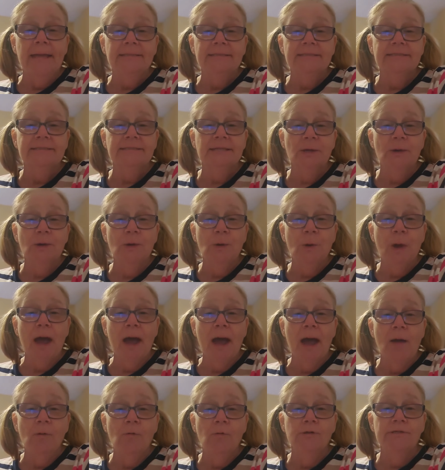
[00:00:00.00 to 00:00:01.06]
So
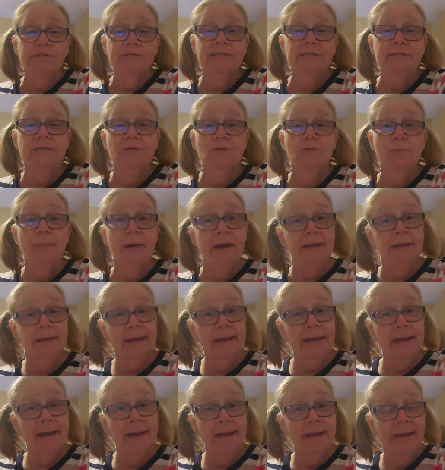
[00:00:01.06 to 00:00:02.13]
I will see you
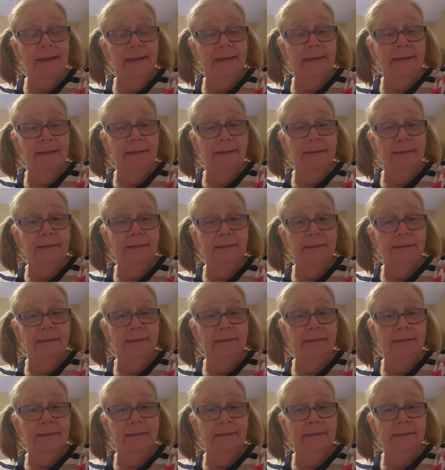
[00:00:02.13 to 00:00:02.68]
Monday.